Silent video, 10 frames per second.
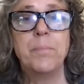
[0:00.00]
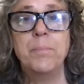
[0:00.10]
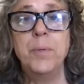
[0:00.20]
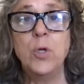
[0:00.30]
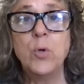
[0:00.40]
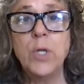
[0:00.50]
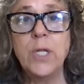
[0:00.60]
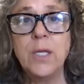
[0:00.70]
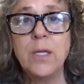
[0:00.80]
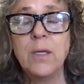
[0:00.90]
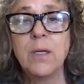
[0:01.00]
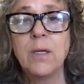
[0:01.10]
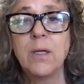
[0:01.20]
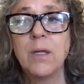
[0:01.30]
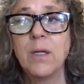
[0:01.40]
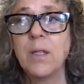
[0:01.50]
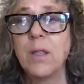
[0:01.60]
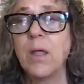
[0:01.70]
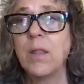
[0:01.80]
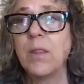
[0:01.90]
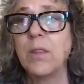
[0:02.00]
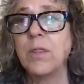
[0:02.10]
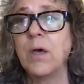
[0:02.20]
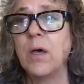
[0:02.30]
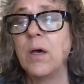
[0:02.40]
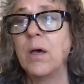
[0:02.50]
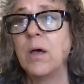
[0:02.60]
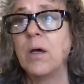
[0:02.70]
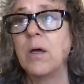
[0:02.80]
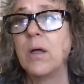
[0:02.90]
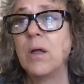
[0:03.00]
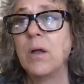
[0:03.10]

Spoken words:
beauty, the